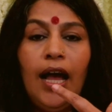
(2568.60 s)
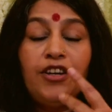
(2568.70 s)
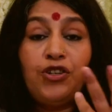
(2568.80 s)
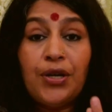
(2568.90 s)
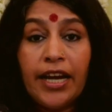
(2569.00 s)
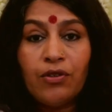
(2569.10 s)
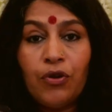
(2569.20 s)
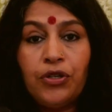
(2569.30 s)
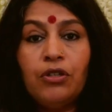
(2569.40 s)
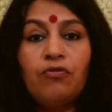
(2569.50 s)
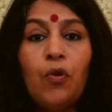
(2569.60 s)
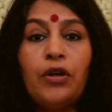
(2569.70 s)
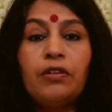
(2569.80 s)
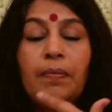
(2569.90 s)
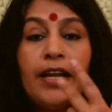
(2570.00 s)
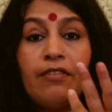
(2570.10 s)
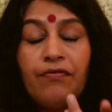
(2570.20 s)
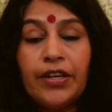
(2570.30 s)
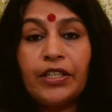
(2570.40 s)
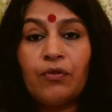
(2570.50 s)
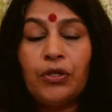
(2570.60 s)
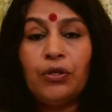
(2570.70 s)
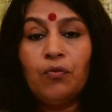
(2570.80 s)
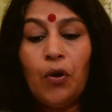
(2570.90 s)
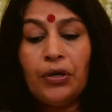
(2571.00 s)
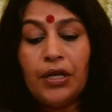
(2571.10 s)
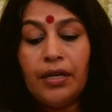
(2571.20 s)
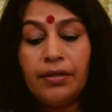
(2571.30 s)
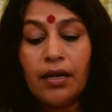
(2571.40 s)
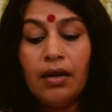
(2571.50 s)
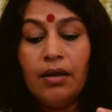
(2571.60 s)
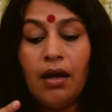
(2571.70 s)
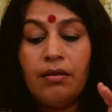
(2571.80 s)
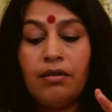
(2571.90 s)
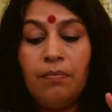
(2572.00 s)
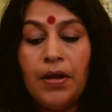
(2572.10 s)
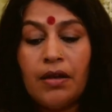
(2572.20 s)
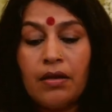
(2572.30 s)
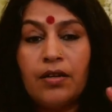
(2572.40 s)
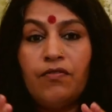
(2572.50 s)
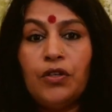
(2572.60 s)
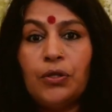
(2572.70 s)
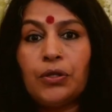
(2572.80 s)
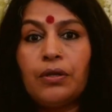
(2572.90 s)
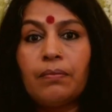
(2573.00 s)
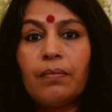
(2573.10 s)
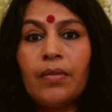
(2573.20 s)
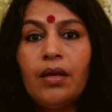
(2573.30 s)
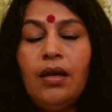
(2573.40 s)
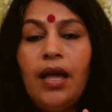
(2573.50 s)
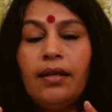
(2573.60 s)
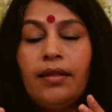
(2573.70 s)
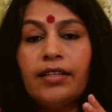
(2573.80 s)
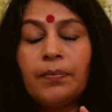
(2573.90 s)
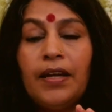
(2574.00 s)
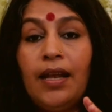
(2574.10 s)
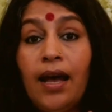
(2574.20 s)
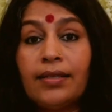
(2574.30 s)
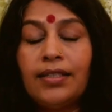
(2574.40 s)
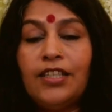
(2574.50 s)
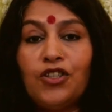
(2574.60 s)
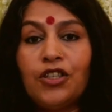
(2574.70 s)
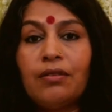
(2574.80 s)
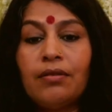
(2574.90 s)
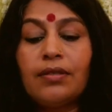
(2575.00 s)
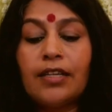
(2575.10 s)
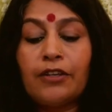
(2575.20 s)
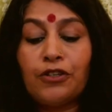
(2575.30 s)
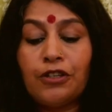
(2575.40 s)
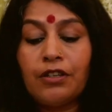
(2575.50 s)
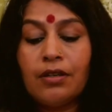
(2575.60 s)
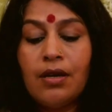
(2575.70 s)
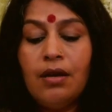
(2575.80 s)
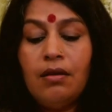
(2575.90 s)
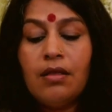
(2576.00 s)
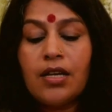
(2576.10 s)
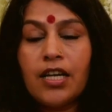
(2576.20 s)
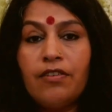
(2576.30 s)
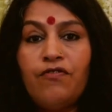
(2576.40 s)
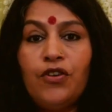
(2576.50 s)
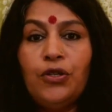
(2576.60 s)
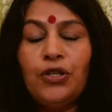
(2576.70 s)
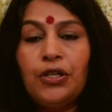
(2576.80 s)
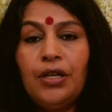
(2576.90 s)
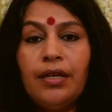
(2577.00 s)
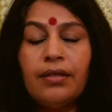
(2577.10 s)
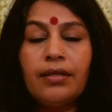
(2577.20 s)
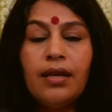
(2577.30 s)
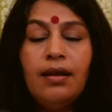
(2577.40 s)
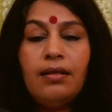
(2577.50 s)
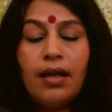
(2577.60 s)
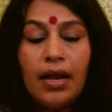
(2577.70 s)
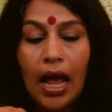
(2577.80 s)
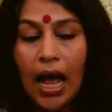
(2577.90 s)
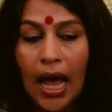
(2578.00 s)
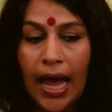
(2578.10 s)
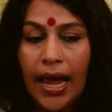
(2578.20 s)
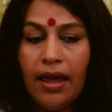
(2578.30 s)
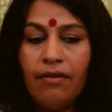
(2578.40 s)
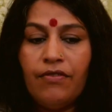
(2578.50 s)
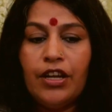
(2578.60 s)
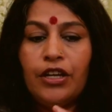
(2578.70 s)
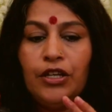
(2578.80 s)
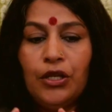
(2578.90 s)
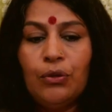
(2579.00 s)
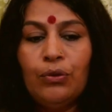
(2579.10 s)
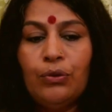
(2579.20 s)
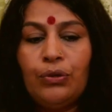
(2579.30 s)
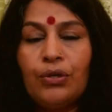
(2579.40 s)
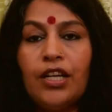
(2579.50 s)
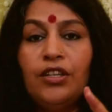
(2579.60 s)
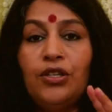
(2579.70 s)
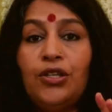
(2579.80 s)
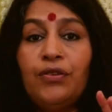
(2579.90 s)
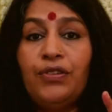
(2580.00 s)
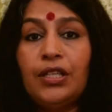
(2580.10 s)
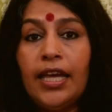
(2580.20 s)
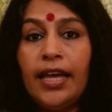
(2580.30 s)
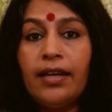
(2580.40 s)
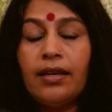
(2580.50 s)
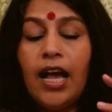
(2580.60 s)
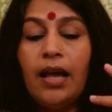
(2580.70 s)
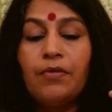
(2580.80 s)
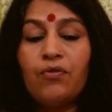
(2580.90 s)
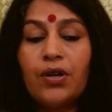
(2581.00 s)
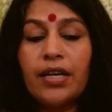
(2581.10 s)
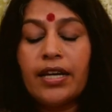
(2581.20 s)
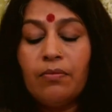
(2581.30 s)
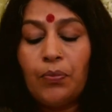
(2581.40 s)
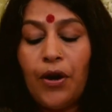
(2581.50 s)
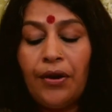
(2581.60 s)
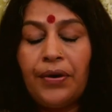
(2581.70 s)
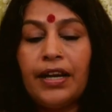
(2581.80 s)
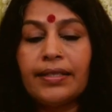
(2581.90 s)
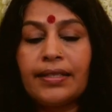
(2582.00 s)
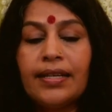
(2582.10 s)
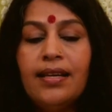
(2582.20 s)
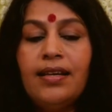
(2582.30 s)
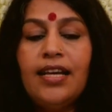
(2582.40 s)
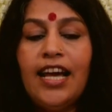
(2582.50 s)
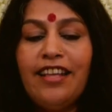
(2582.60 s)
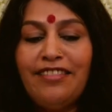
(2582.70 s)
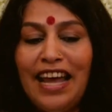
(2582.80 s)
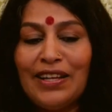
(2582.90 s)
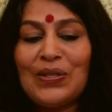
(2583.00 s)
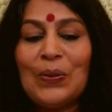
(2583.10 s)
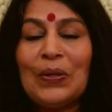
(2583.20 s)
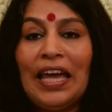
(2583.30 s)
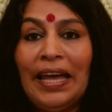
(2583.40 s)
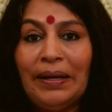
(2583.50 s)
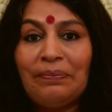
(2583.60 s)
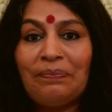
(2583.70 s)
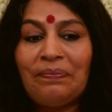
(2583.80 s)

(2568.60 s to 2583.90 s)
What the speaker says: attract what you want, manifest what you want, is another big confusion. And that's my last teaching in this section. The confusion is that I will use, instead of saying I'm a work in progress and that's okay,